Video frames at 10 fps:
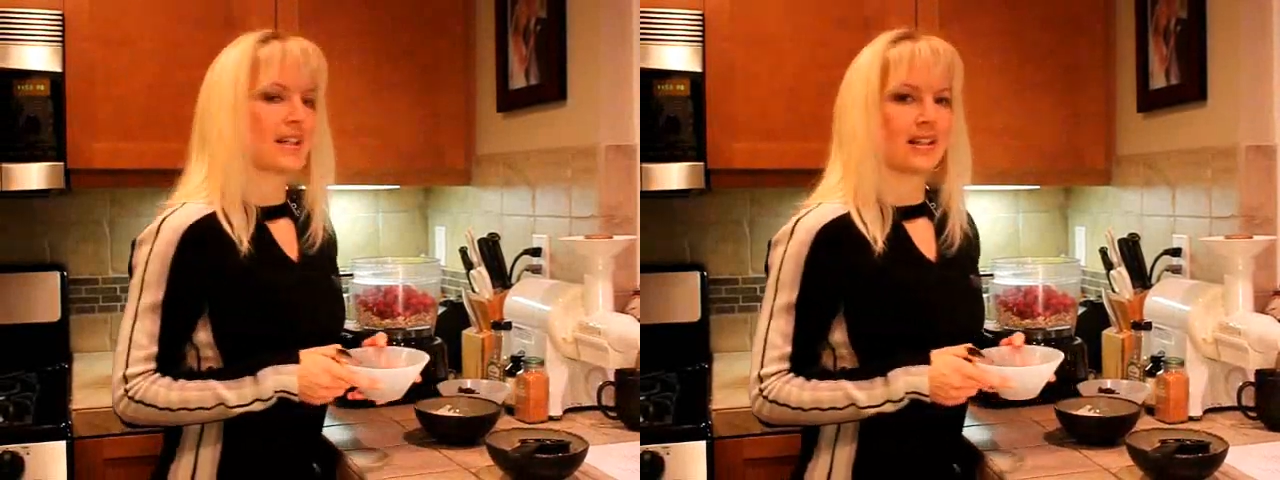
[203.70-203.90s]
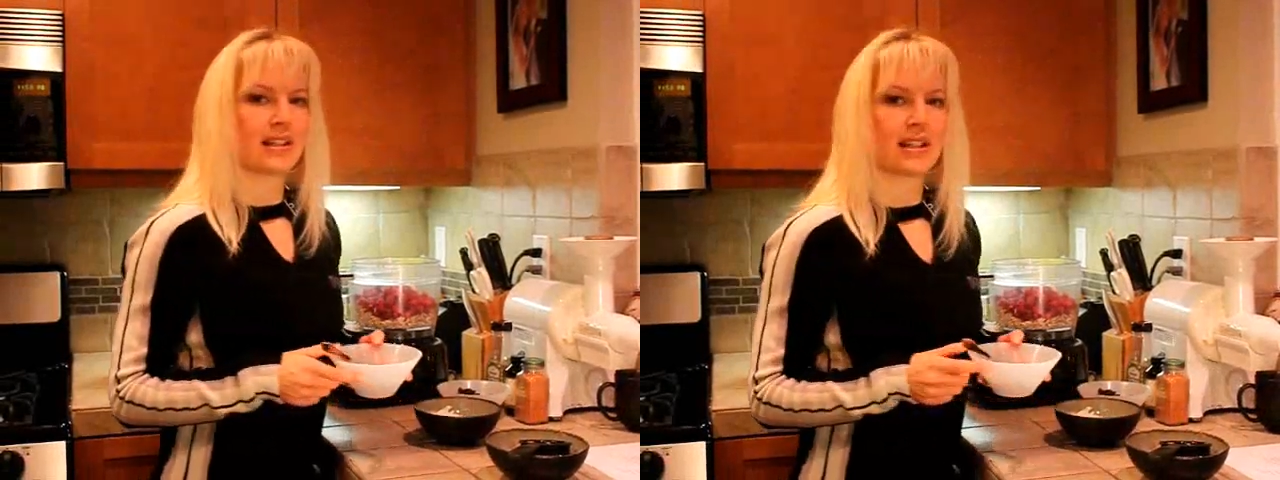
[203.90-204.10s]

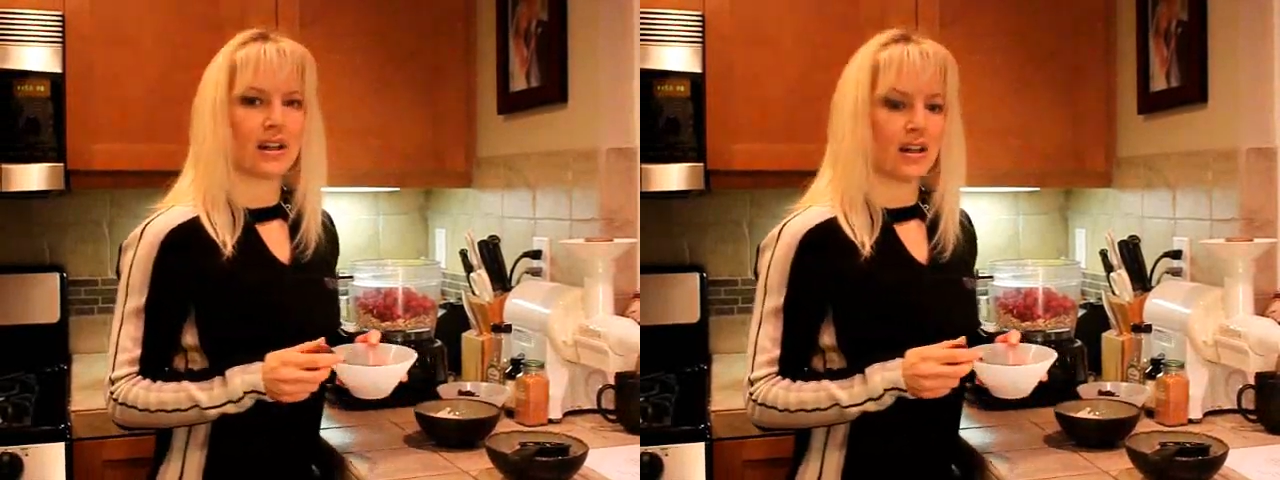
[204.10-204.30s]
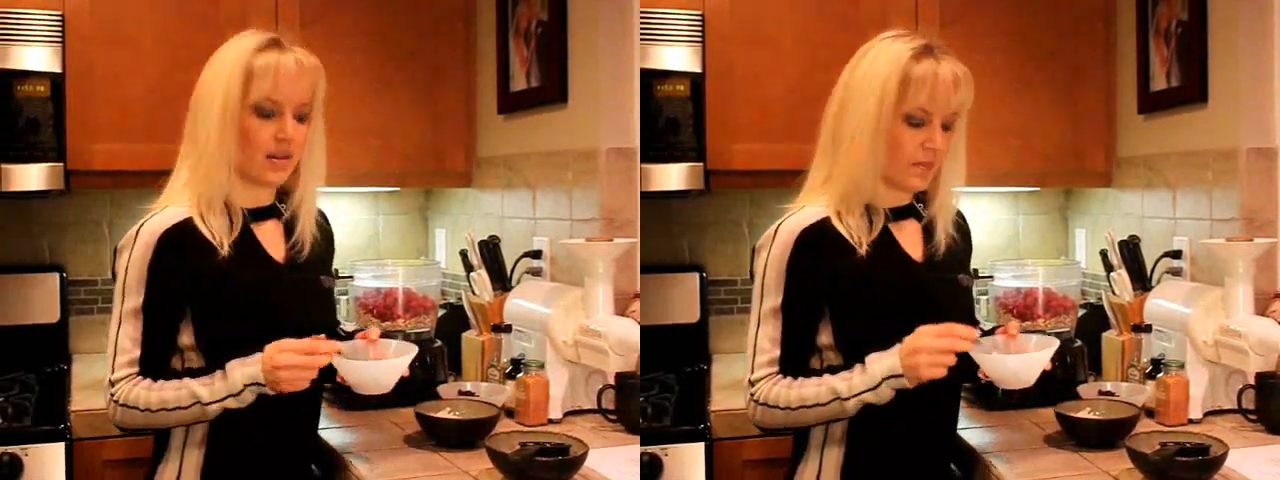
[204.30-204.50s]
seeds.
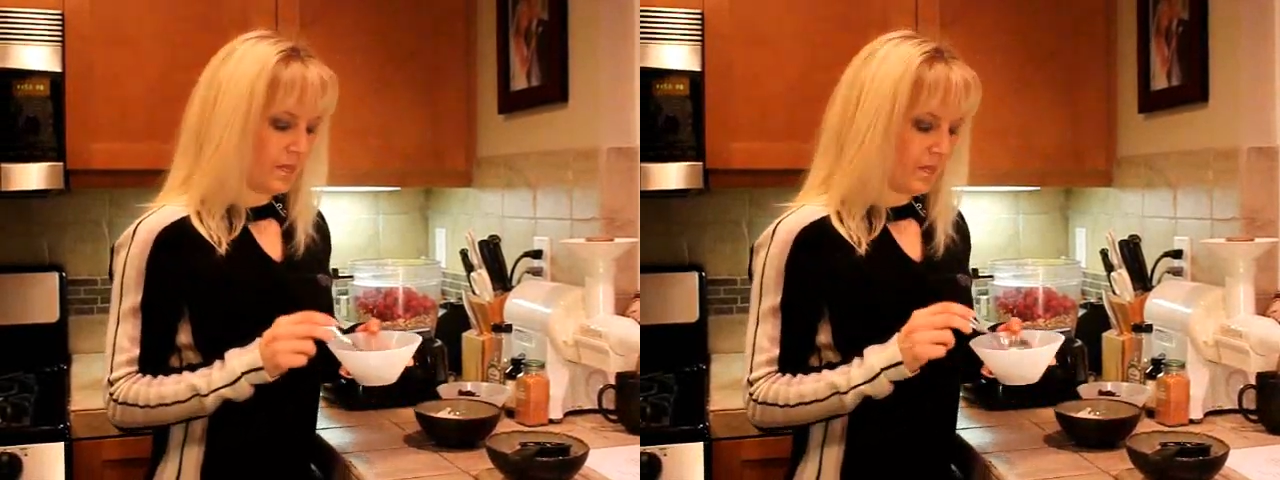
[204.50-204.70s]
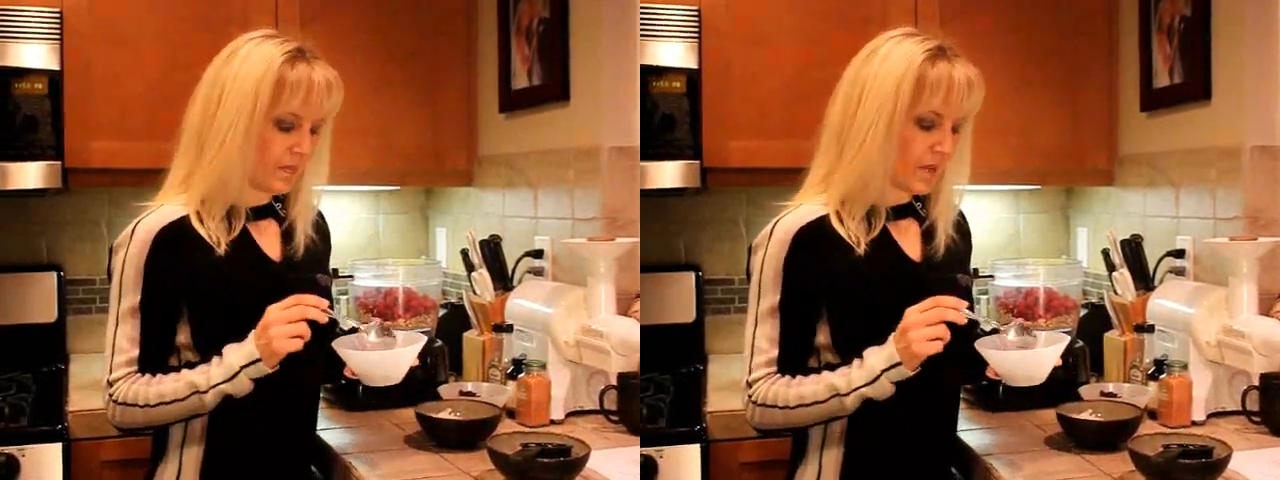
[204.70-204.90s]

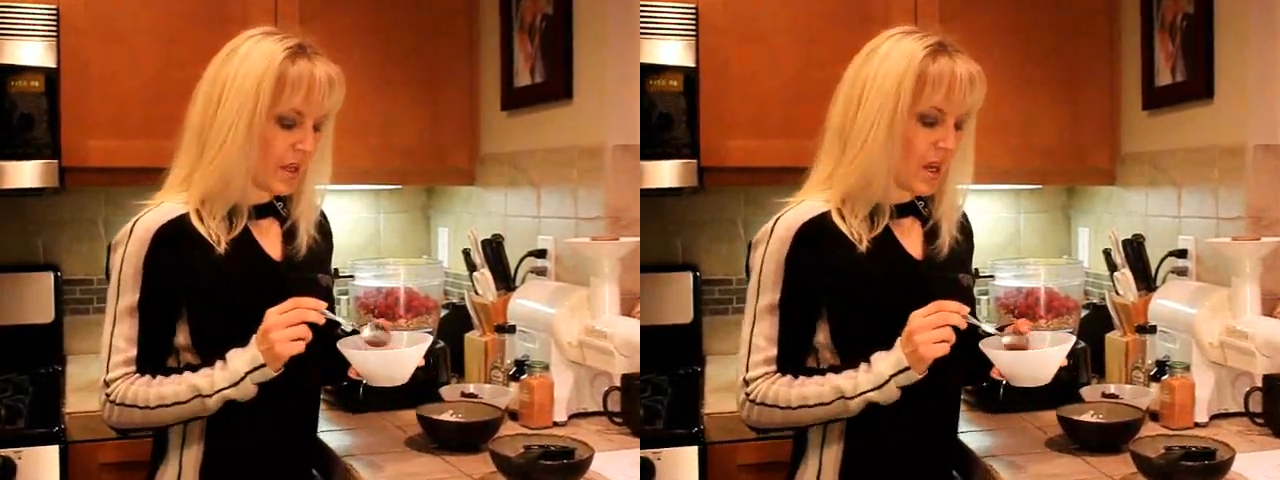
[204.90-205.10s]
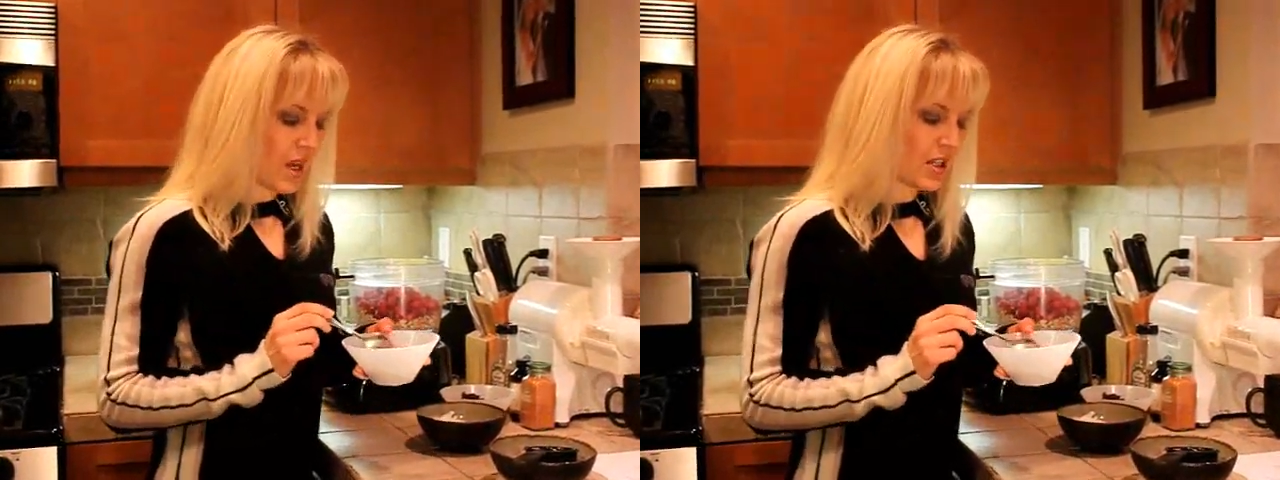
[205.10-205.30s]

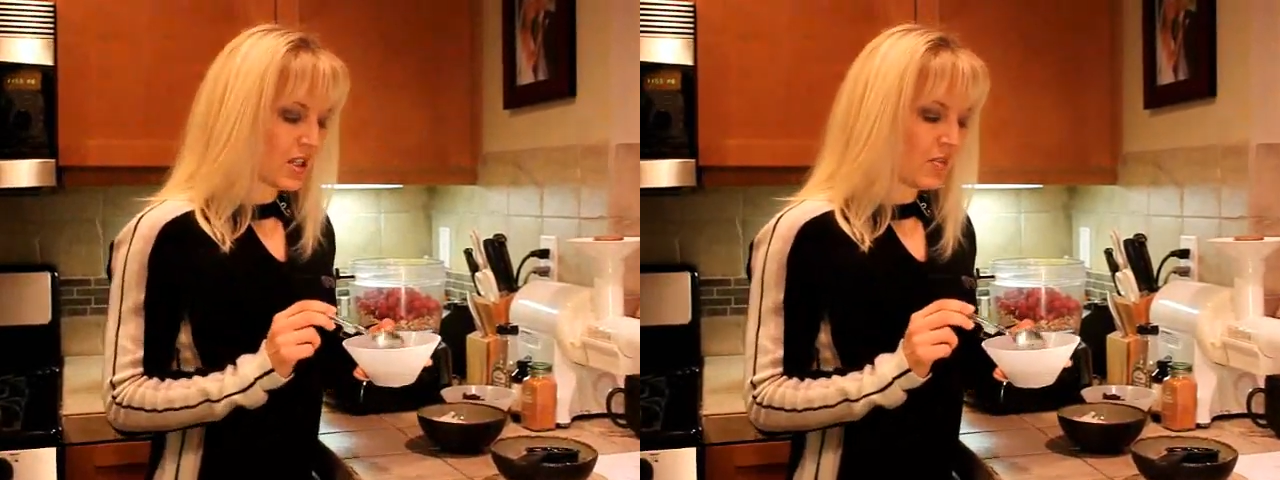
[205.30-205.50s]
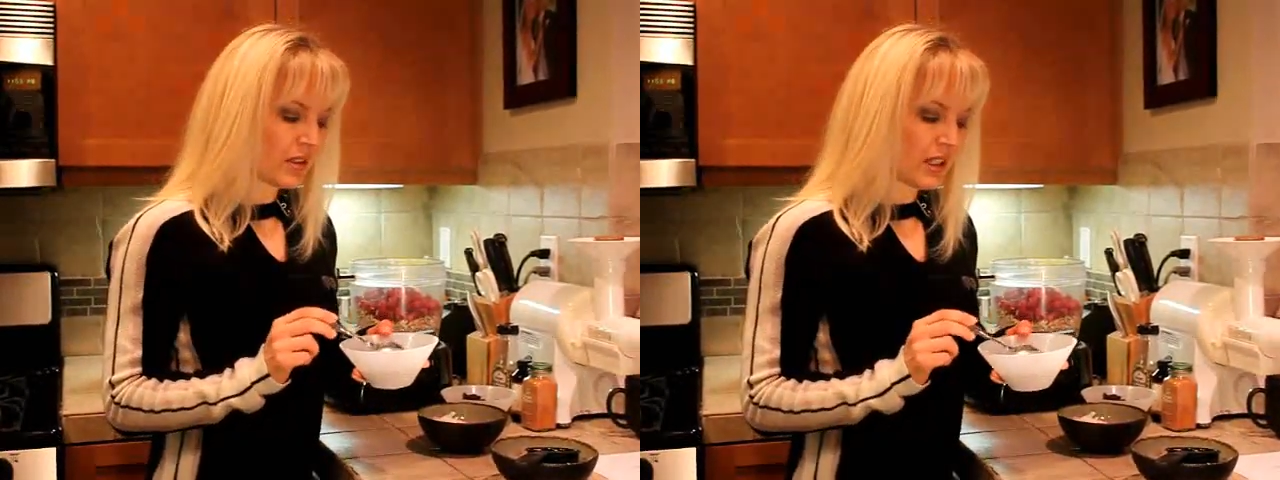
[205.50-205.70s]

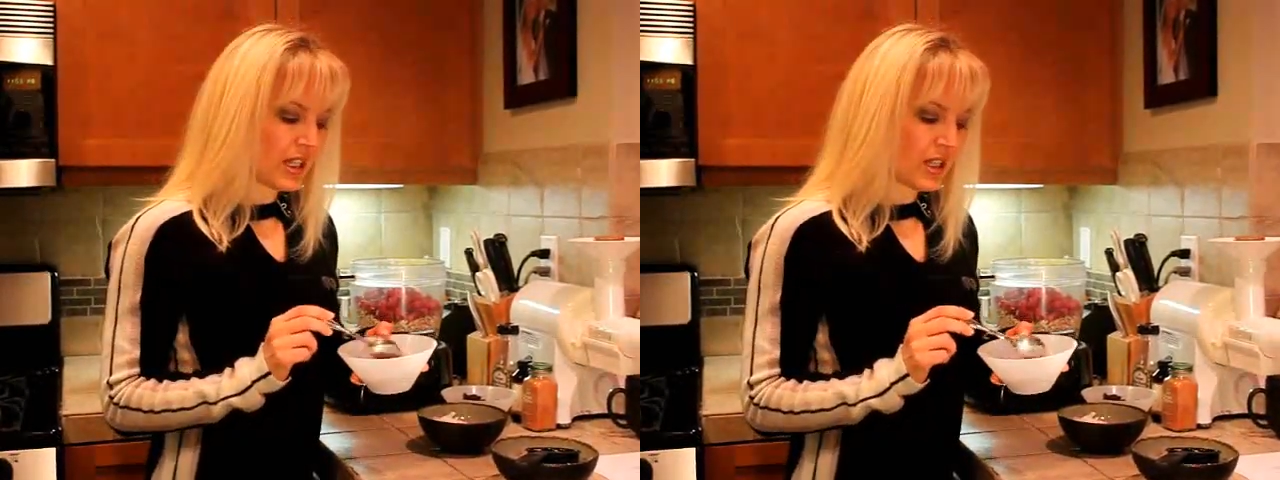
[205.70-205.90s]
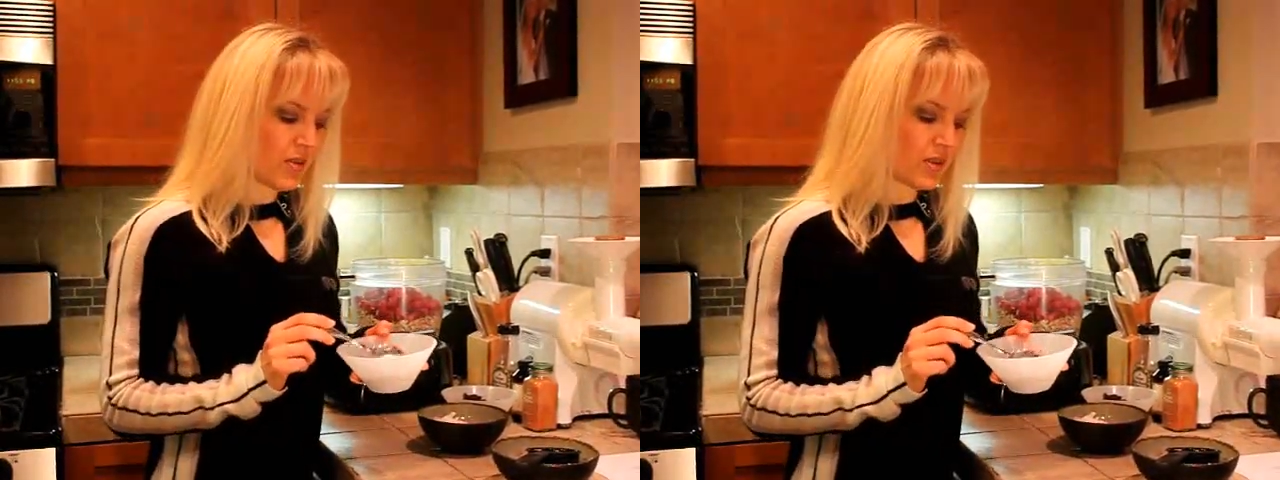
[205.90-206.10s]
Typically you